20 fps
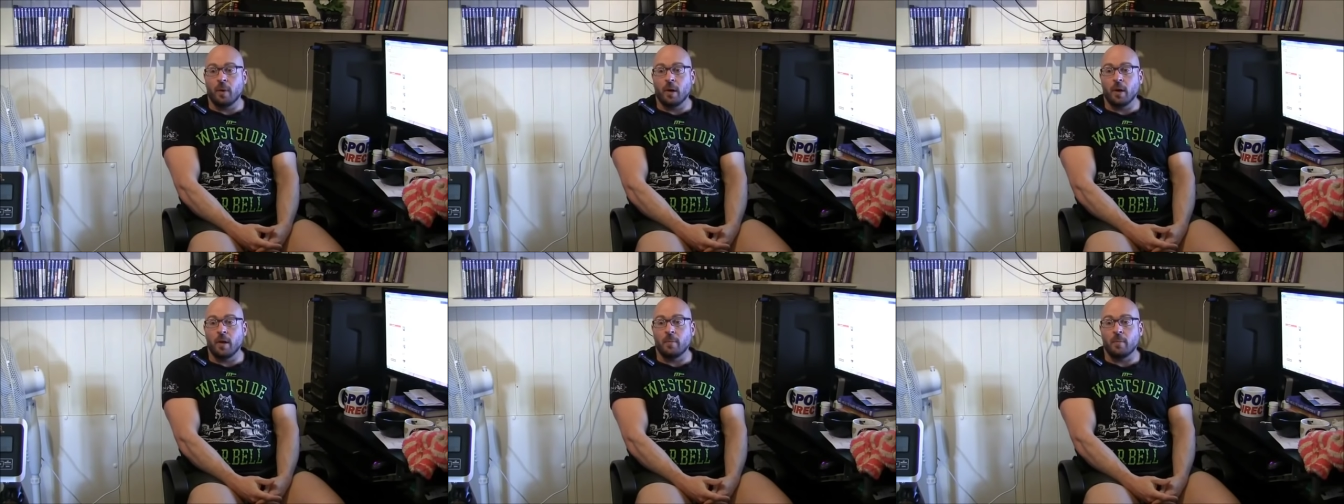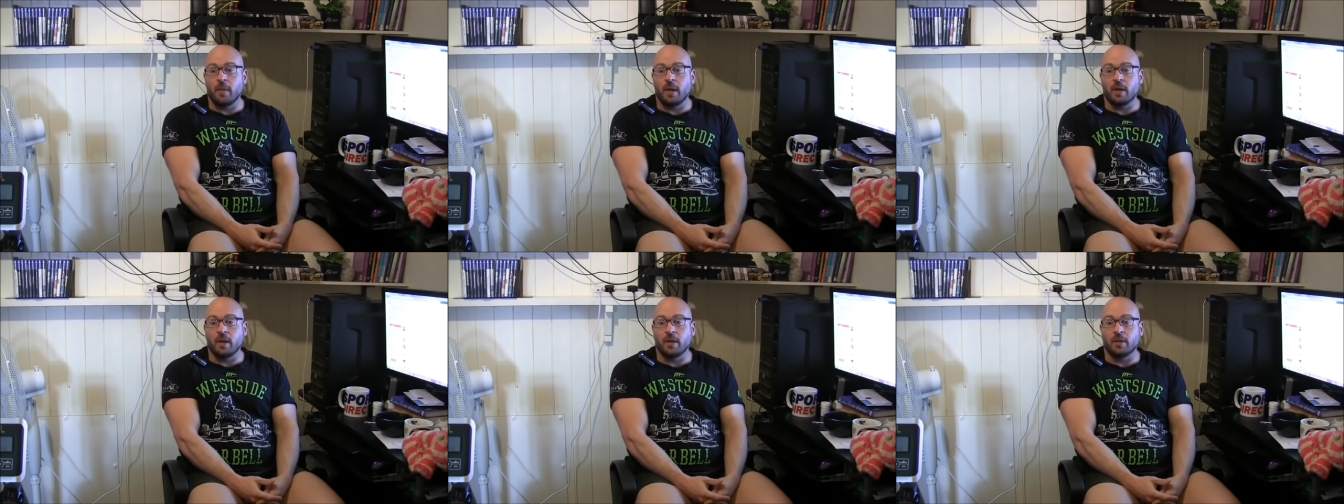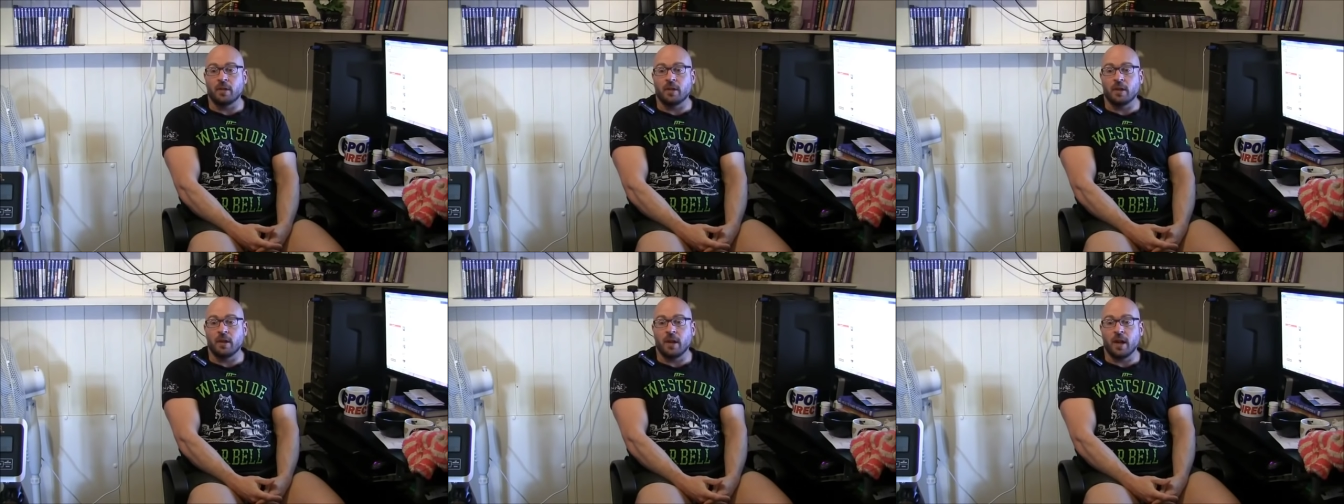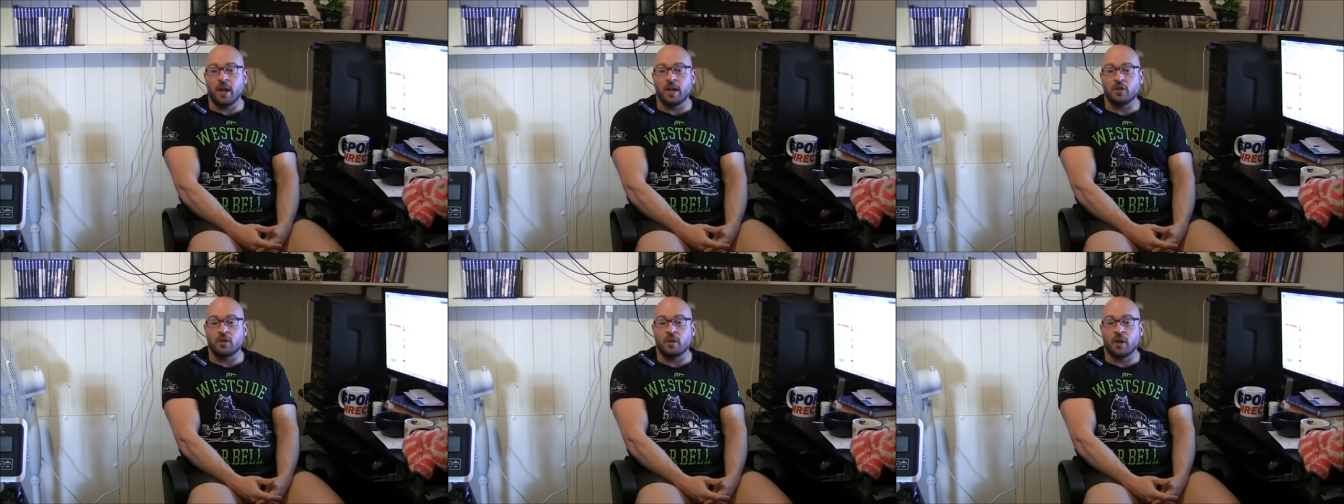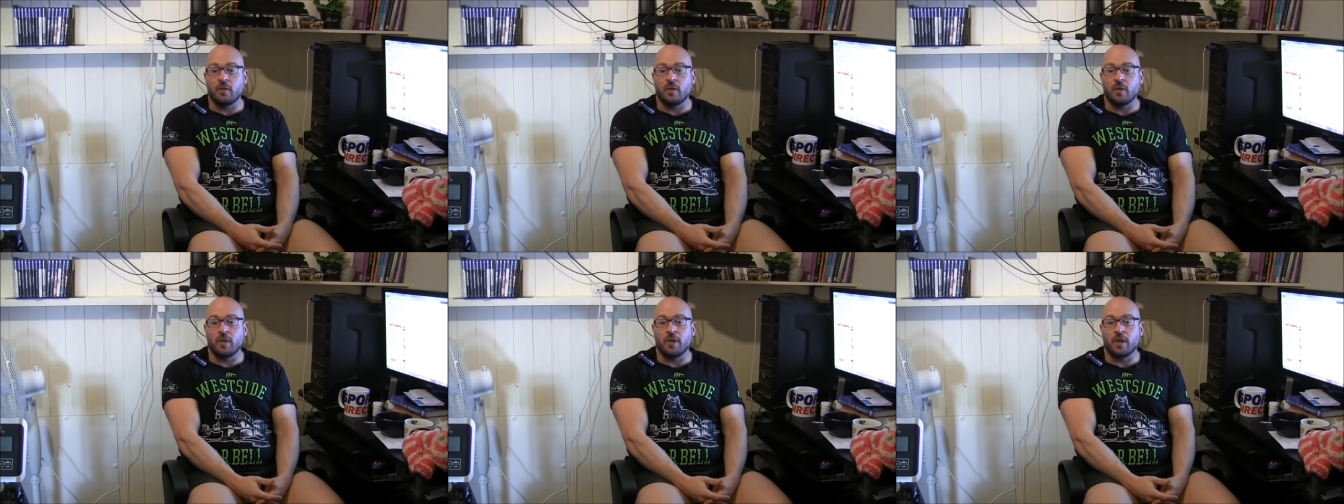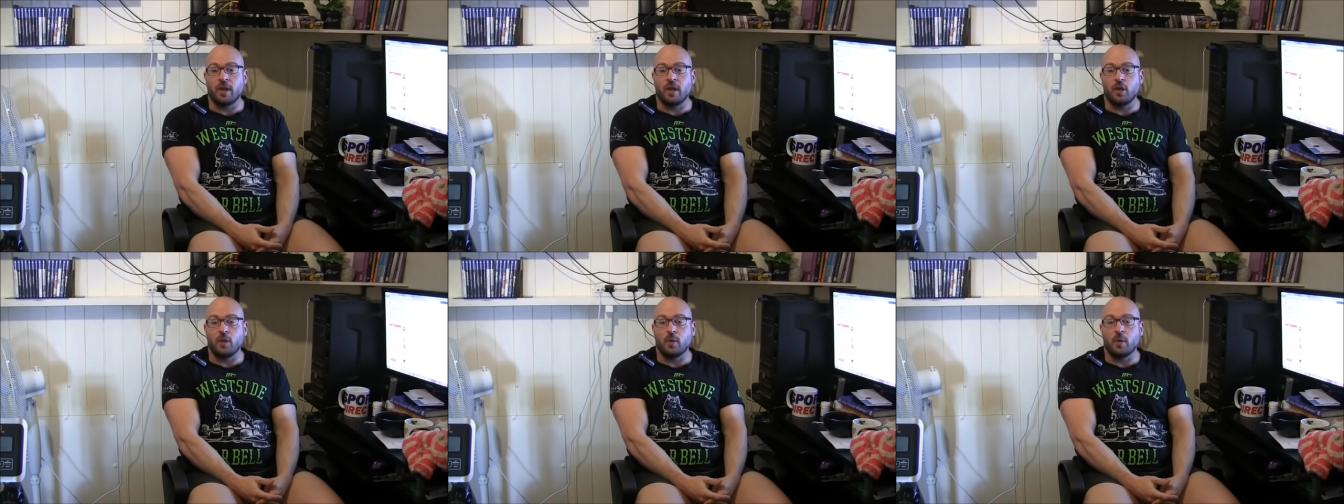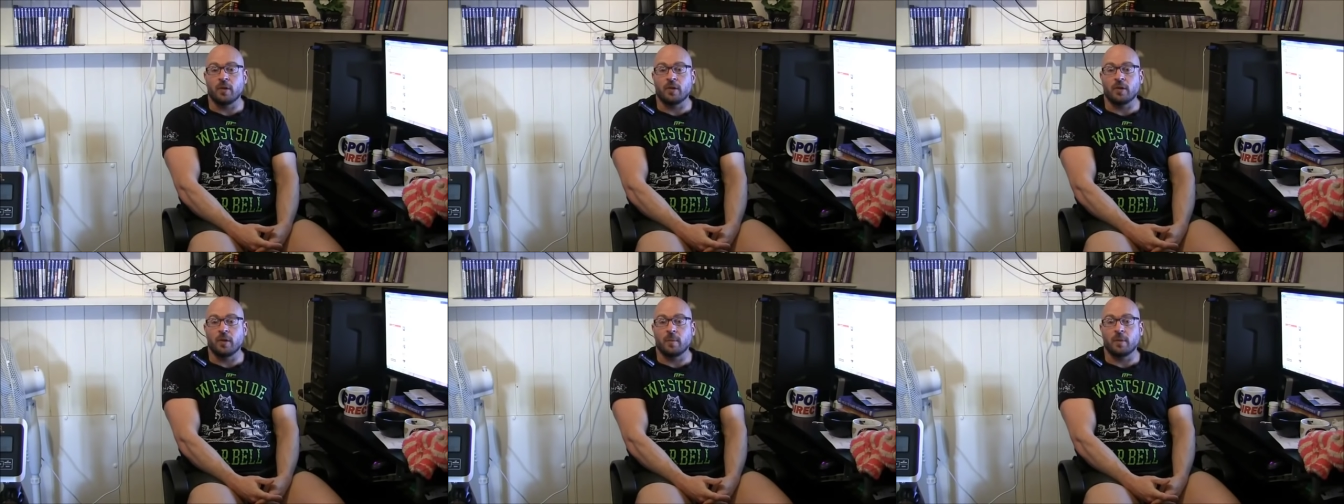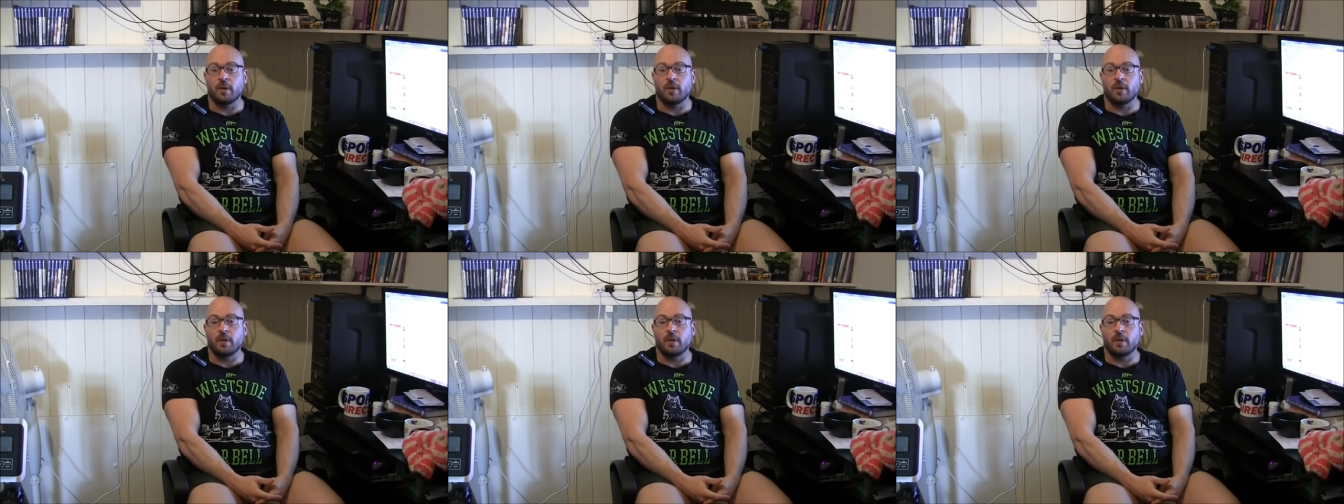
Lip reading: but because of the nature of it, the U.S.